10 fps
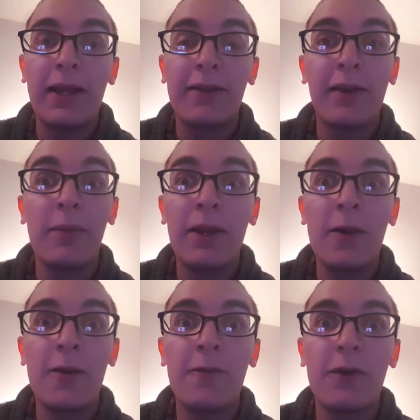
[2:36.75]
because I've been
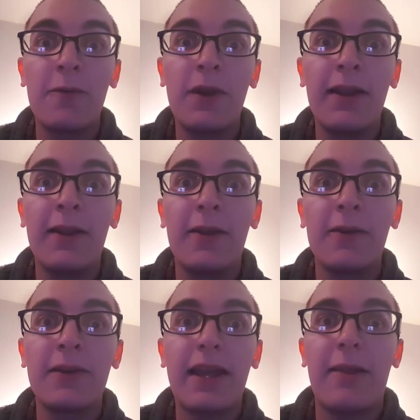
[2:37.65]
gone for a very
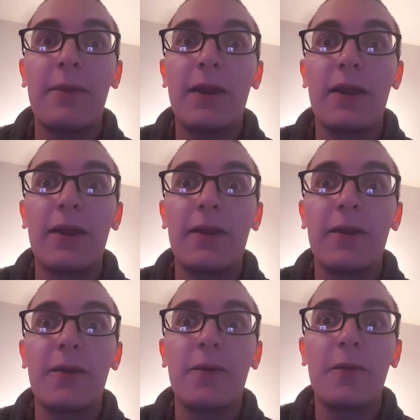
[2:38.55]
long time, and I
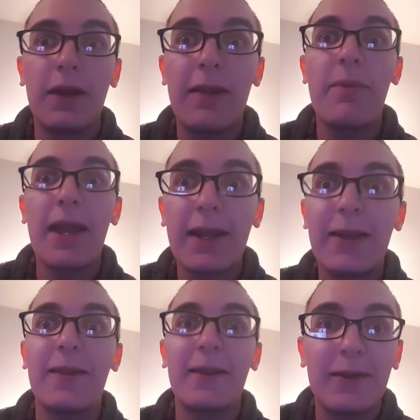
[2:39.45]
want to get back
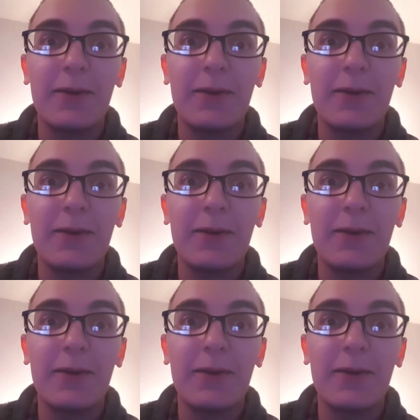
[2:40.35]
into this.